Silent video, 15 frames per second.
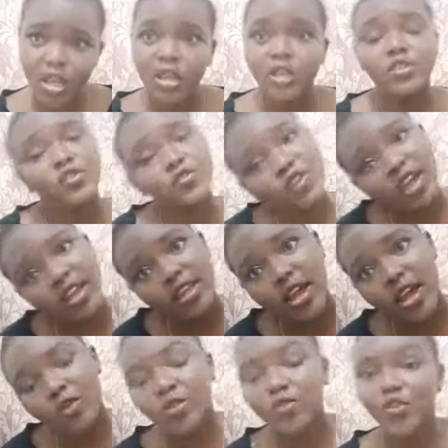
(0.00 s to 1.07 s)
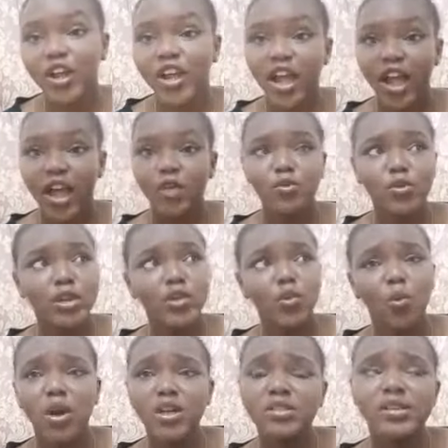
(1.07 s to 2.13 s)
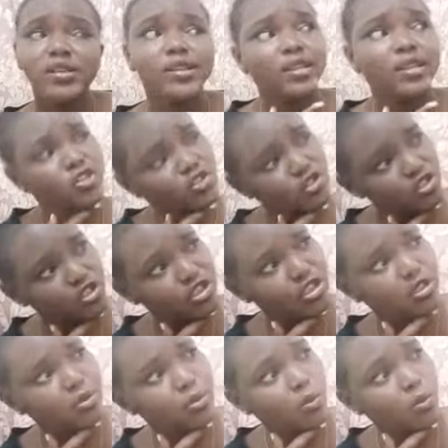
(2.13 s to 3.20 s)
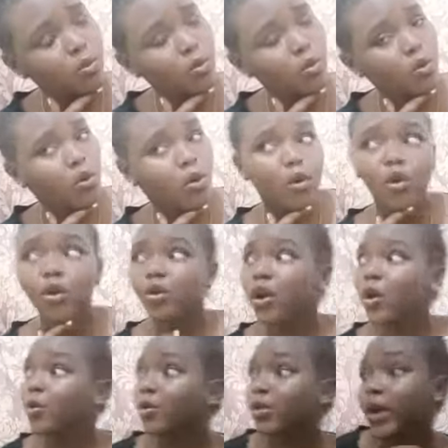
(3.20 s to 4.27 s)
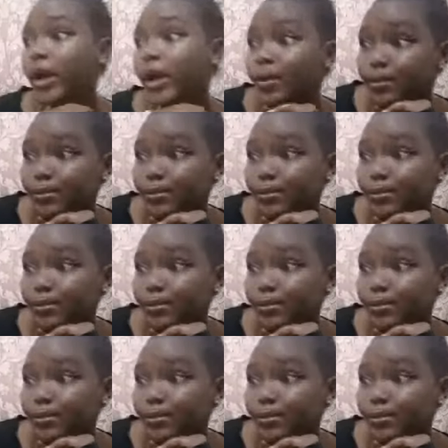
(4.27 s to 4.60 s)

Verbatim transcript: to find out if a guy really wants a relationship or a hookup.